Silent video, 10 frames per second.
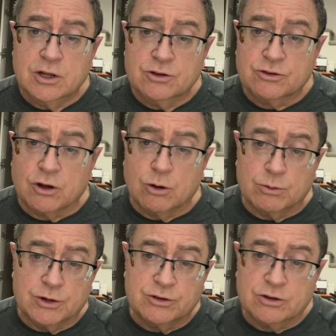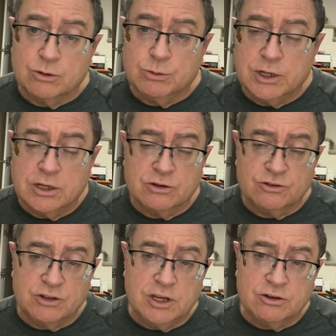So, until we
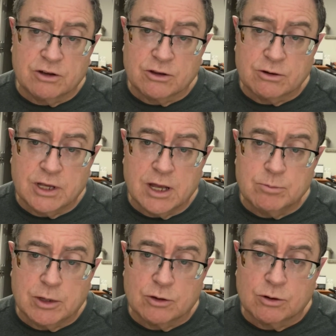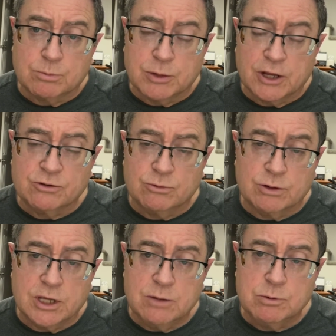see each other again, may the Lord bless you
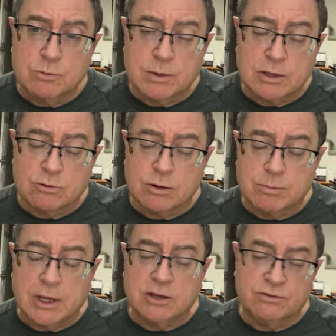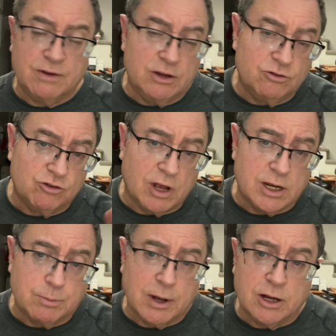and keep you. May the Lord make his face
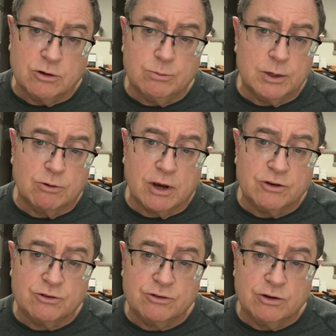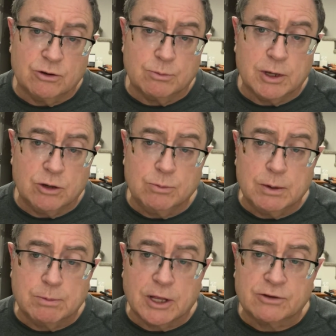shine upon you and be gracious to you. May you
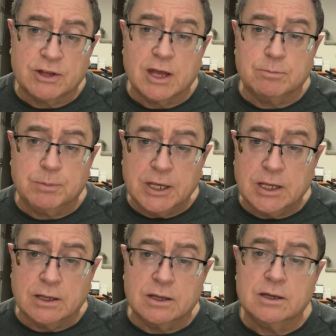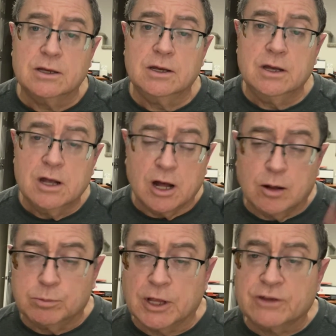be blessed and be a
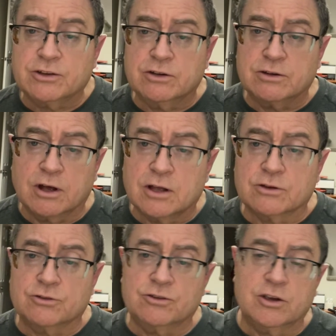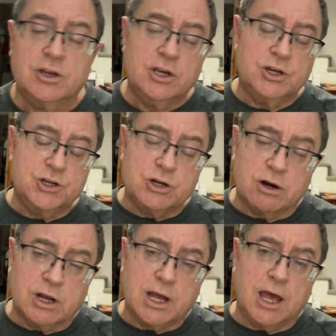blessing to others.
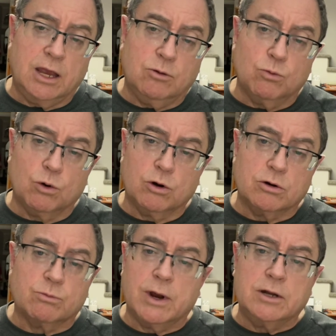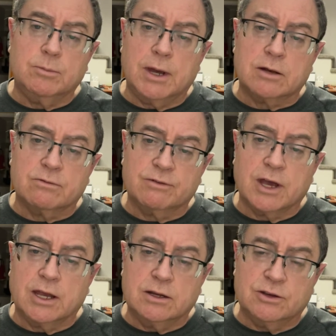Share a kind word, a random act of
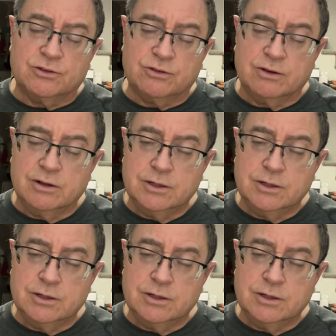kindness.